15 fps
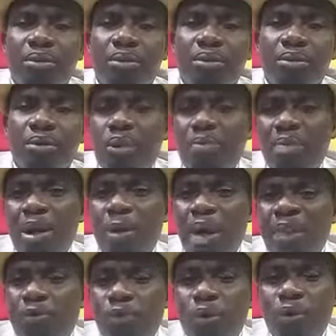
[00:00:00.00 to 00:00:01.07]
So if my
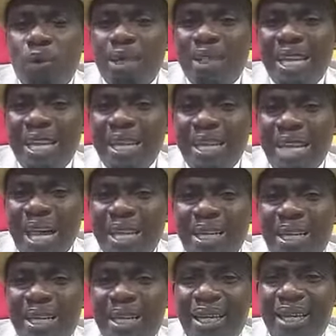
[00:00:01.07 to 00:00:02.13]
wife would think that
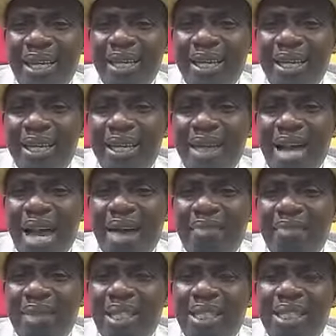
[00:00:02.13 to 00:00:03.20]
I've been